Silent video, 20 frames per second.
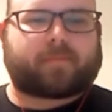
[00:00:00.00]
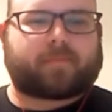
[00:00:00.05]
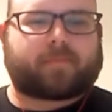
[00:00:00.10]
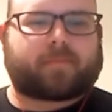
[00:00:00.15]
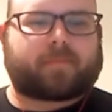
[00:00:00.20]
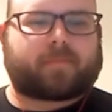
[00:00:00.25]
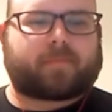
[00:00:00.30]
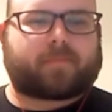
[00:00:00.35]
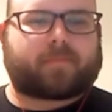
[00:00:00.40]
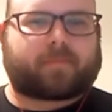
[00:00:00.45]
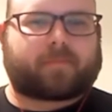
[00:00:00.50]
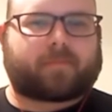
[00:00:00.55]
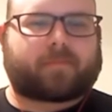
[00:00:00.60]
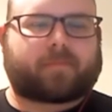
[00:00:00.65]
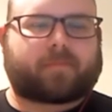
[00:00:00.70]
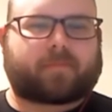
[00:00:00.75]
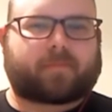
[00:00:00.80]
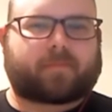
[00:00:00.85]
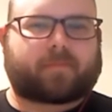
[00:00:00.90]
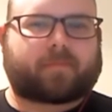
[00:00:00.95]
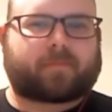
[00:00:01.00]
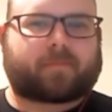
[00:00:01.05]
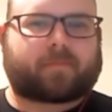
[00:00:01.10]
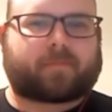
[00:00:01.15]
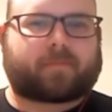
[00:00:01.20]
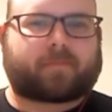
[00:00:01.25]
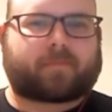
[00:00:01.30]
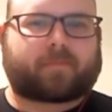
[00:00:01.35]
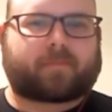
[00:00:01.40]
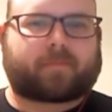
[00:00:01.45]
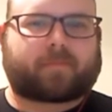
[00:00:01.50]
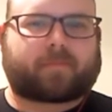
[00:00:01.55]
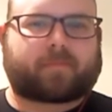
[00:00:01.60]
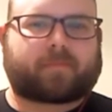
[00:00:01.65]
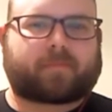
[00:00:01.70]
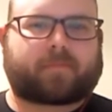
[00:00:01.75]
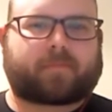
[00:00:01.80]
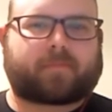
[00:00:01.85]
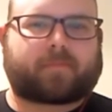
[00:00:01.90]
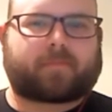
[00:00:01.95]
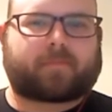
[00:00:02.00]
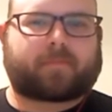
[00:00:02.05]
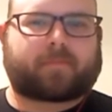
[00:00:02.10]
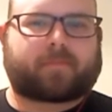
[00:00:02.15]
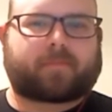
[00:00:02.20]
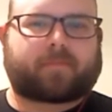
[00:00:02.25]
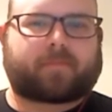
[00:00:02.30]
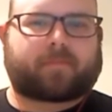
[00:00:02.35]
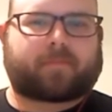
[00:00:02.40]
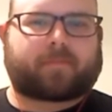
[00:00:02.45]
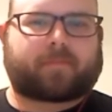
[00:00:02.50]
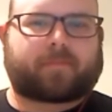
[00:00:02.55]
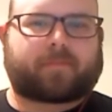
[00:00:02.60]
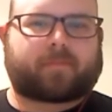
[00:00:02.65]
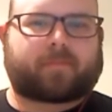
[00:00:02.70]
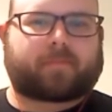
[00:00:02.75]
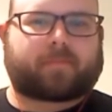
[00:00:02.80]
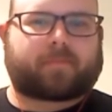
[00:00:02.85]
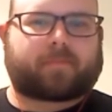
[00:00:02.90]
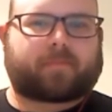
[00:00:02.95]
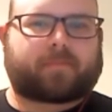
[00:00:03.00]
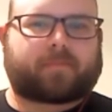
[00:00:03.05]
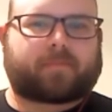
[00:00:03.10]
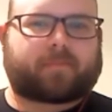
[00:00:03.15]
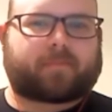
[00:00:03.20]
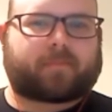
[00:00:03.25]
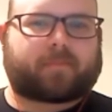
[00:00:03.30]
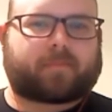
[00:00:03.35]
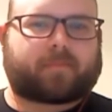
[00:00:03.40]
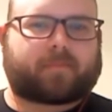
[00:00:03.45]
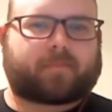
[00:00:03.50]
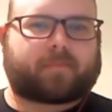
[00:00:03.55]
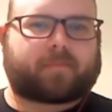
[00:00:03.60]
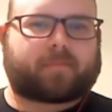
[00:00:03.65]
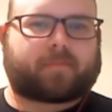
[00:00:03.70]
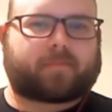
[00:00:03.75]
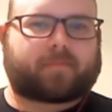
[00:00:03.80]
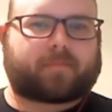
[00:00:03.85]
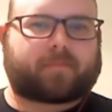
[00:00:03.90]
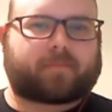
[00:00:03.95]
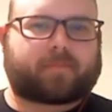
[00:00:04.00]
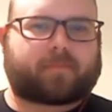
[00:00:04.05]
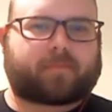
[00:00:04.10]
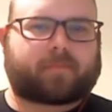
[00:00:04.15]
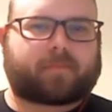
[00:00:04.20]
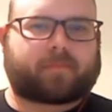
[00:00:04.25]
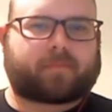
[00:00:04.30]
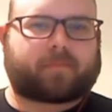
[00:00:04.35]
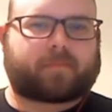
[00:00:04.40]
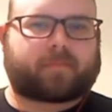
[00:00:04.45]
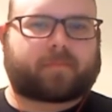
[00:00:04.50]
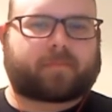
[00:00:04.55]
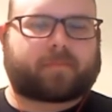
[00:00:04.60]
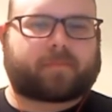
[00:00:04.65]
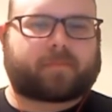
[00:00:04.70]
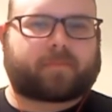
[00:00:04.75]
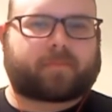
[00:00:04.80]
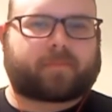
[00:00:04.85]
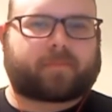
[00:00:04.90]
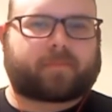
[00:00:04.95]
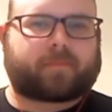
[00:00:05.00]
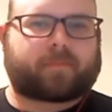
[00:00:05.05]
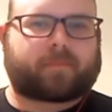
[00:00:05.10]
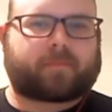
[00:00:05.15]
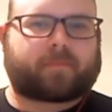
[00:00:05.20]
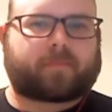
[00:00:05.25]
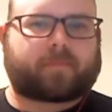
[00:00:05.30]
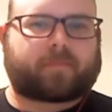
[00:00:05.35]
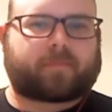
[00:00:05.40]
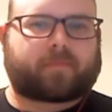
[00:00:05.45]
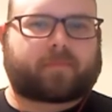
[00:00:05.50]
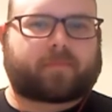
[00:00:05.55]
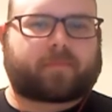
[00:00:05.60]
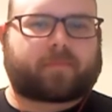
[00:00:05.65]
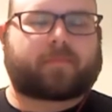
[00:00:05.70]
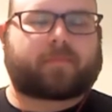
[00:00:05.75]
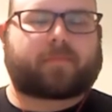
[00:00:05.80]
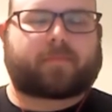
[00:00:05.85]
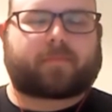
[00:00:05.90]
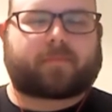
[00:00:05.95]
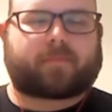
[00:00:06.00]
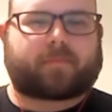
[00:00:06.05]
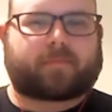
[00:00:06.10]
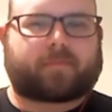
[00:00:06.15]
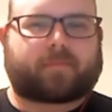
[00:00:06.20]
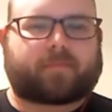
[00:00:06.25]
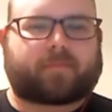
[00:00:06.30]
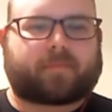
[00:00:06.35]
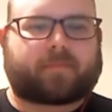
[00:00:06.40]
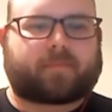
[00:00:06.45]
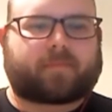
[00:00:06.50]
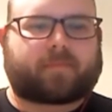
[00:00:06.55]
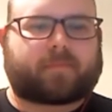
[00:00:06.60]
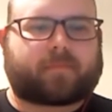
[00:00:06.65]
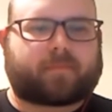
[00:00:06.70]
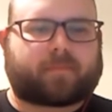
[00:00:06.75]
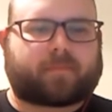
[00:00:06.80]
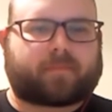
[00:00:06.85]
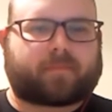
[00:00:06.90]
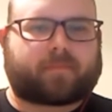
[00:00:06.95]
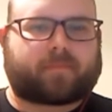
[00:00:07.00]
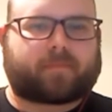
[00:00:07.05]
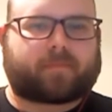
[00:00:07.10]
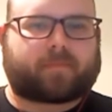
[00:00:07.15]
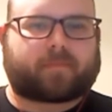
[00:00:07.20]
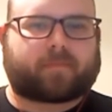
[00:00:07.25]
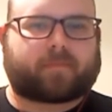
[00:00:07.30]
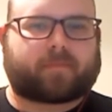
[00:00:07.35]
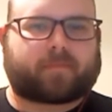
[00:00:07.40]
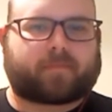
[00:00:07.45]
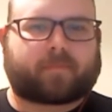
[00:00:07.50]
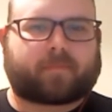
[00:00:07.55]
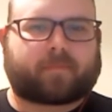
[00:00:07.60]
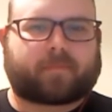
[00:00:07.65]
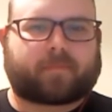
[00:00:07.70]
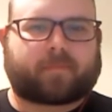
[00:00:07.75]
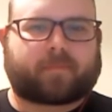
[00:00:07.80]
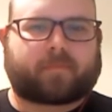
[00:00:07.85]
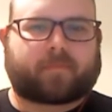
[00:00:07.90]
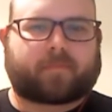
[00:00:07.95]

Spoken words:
(not speaking)